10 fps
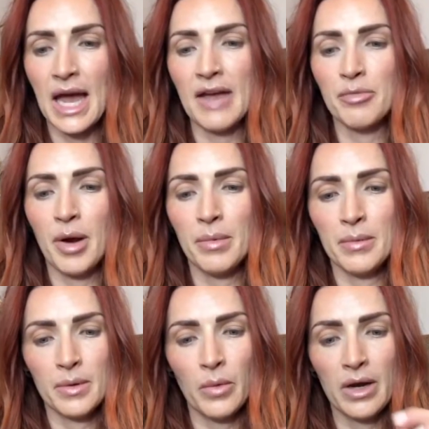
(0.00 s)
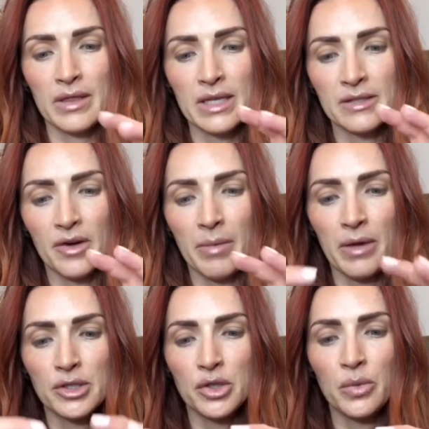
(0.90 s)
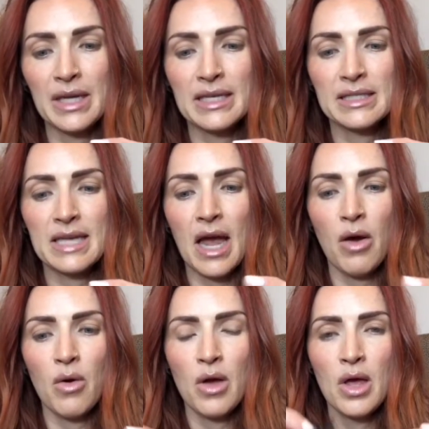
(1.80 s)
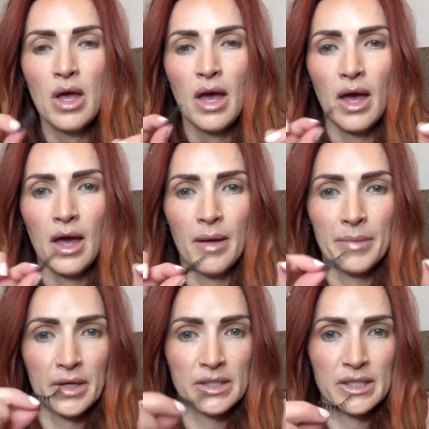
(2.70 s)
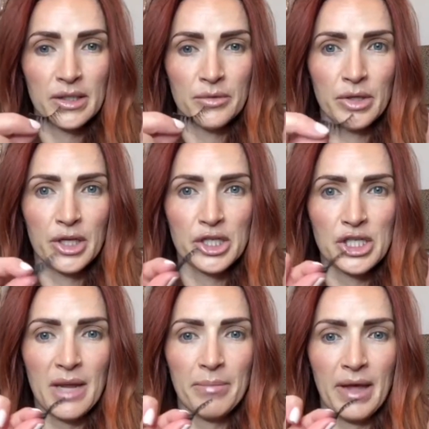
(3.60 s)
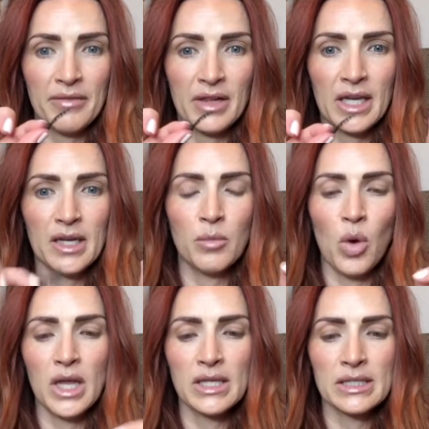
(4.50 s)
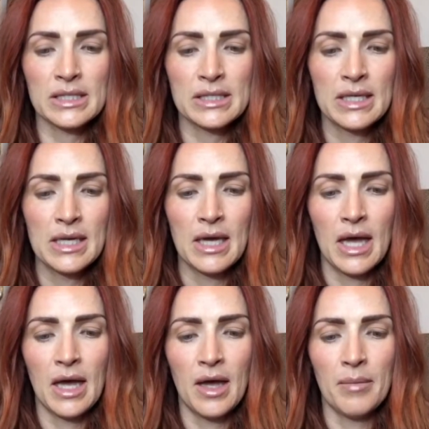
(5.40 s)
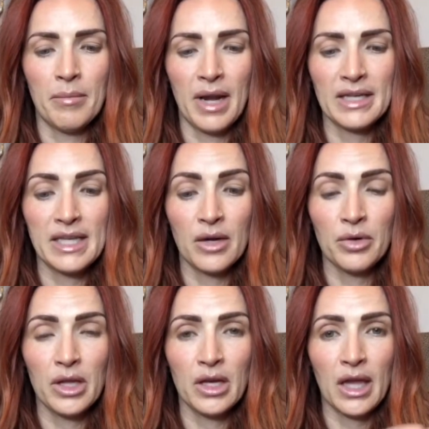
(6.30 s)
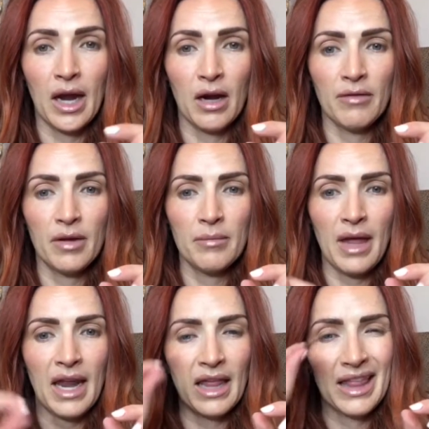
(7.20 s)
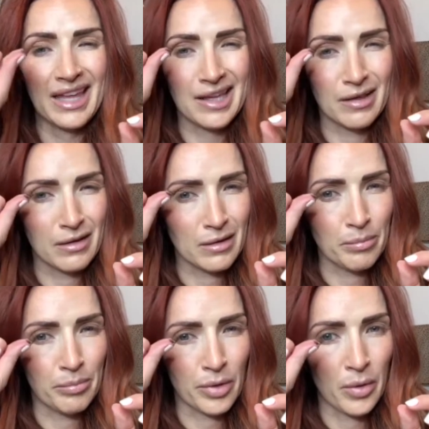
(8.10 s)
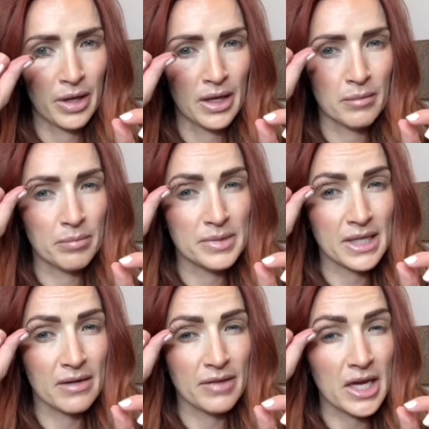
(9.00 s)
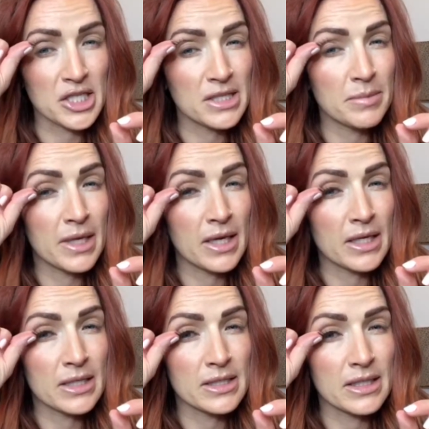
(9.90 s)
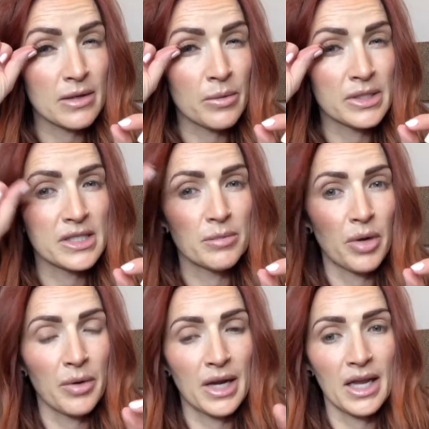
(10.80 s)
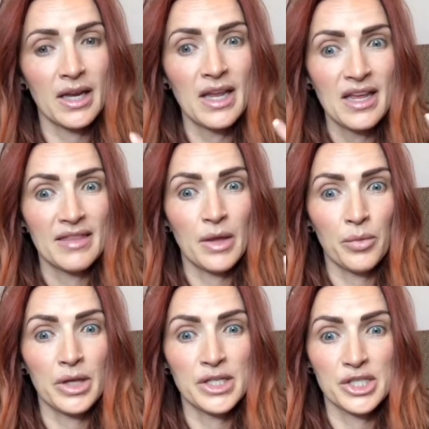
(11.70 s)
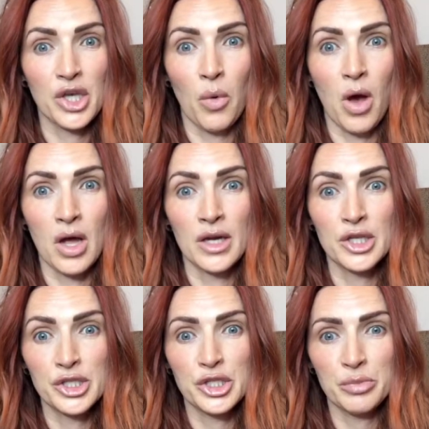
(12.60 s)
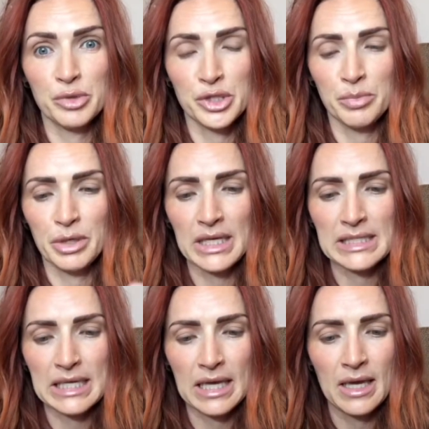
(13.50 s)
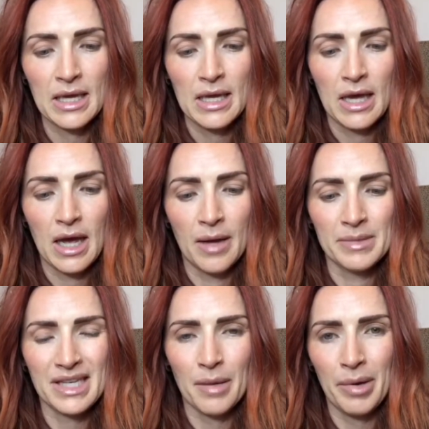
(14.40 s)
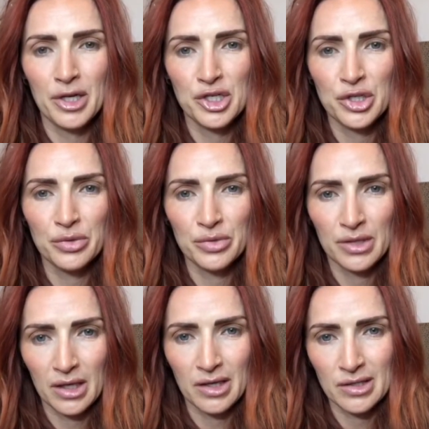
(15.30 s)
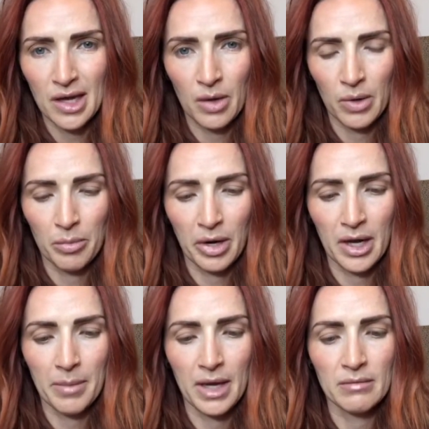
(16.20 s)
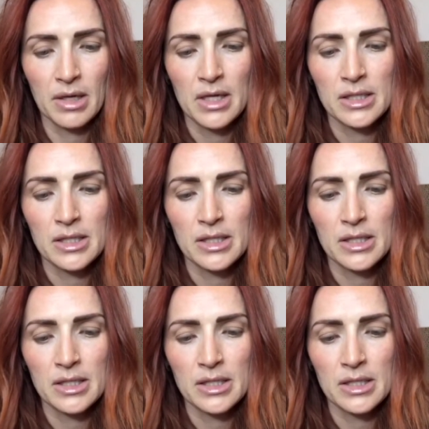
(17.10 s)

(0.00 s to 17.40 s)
I've probably been wearing these for about 2 weeks now. They're still in really good shape. I've cleaned them once. But I take really good care of them, and I like a good broken set of lashes because once they're broken in, they really just go on super, super easy. It's like a pair of shoes, like you just kind of want to break them in.